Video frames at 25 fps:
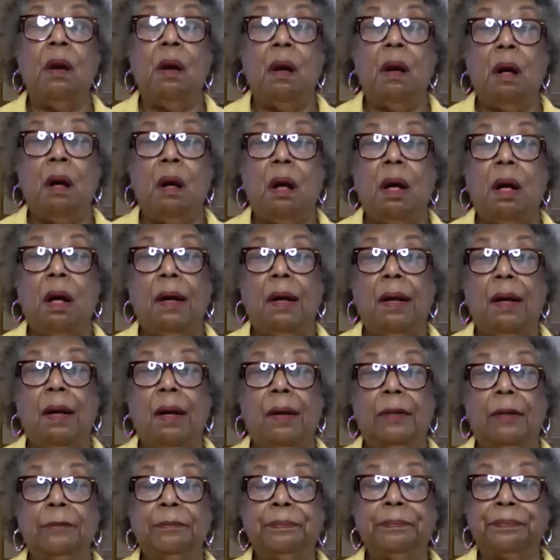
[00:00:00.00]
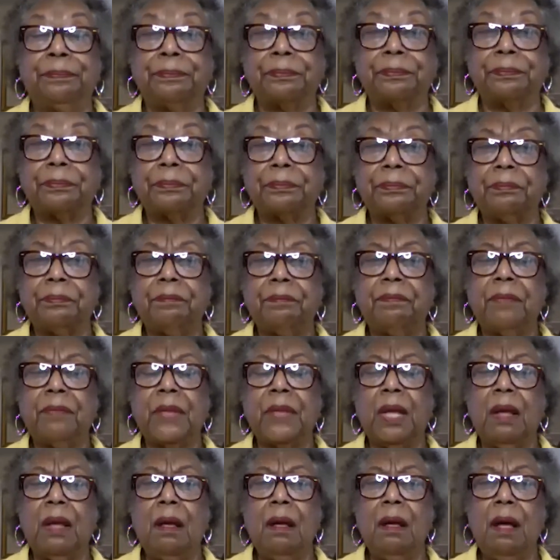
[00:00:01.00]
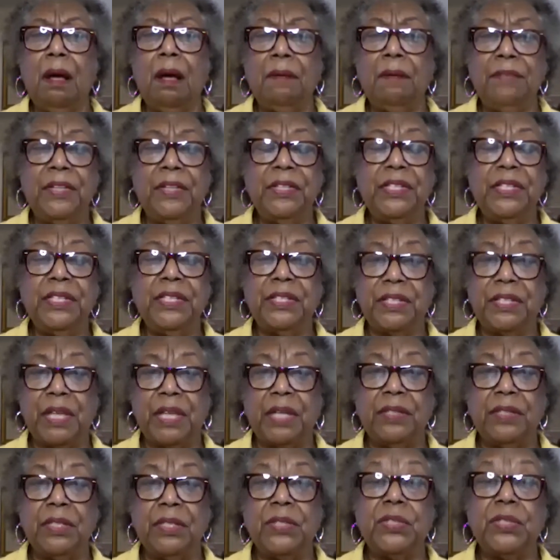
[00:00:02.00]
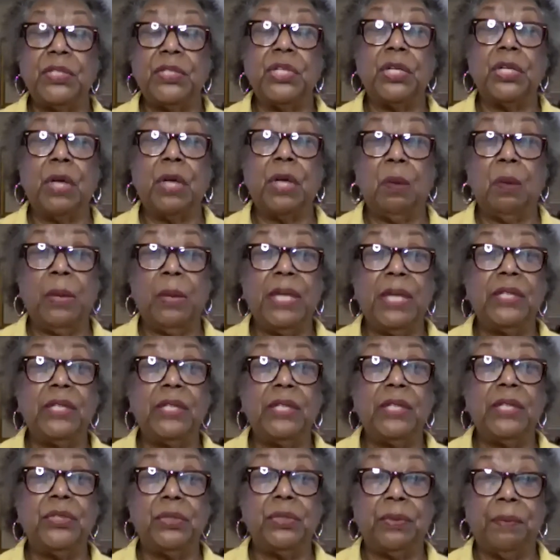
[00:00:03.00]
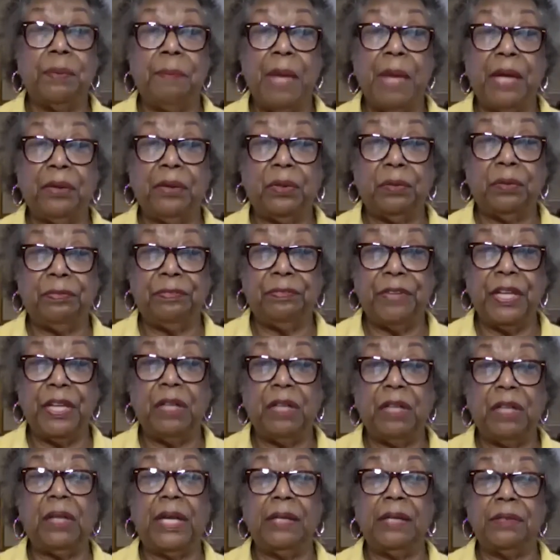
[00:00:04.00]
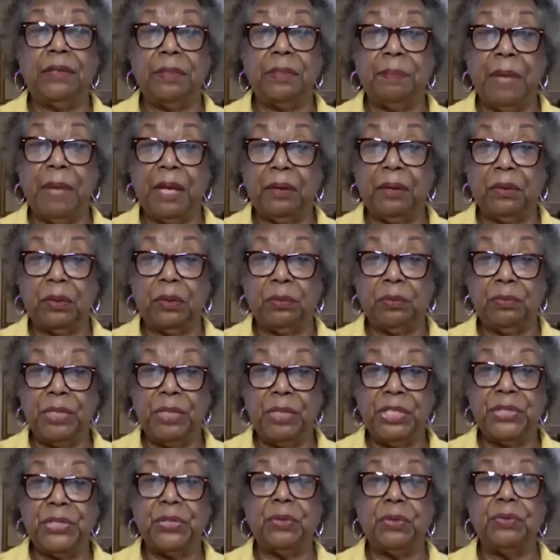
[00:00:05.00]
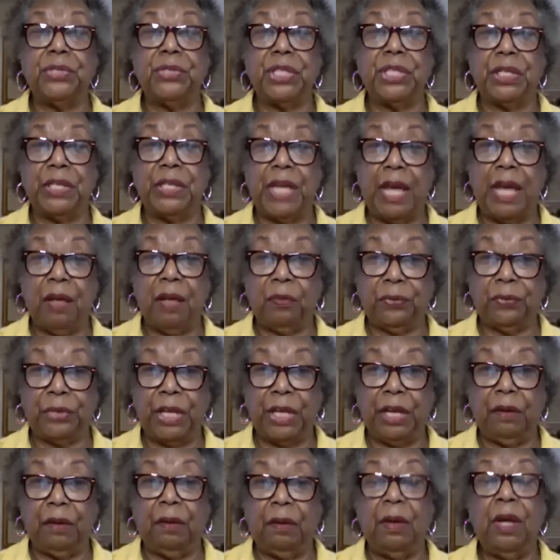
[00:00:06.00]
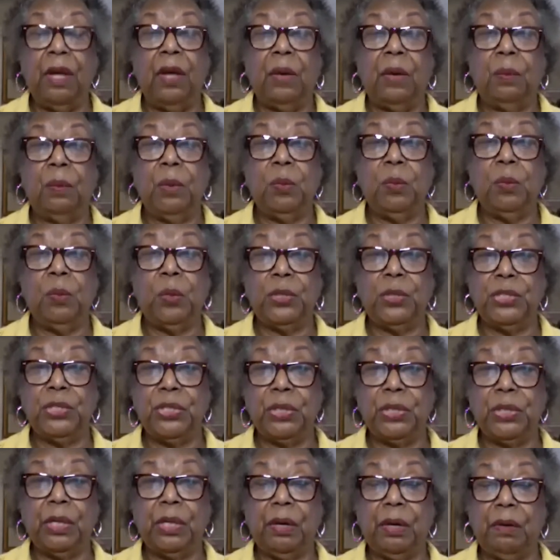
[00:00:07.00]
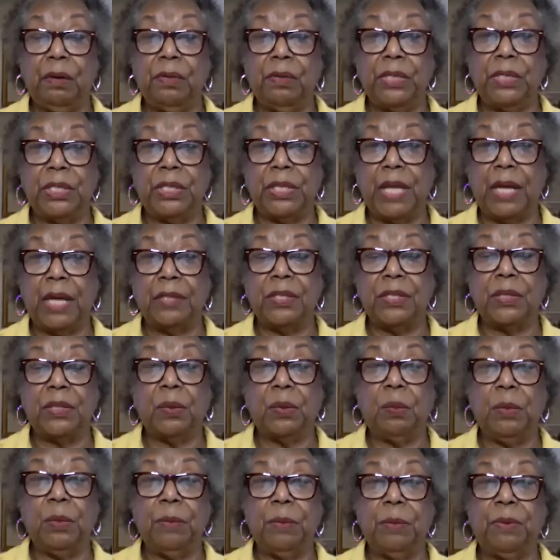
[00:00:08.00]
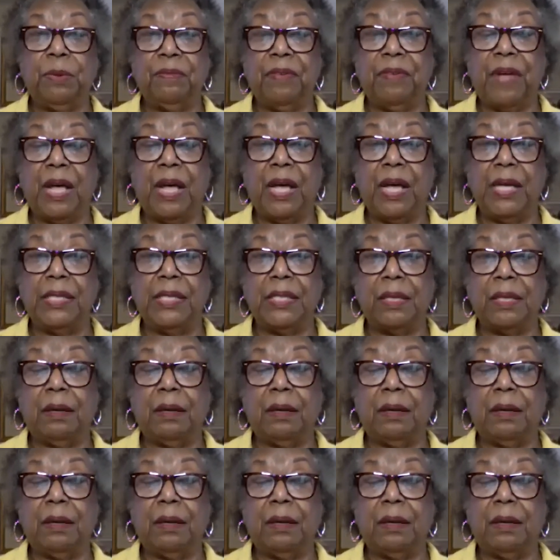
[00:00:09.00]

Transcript: of the descendants to go into the medical field and to medical research and the healthcare. We want to encourage that, so we provide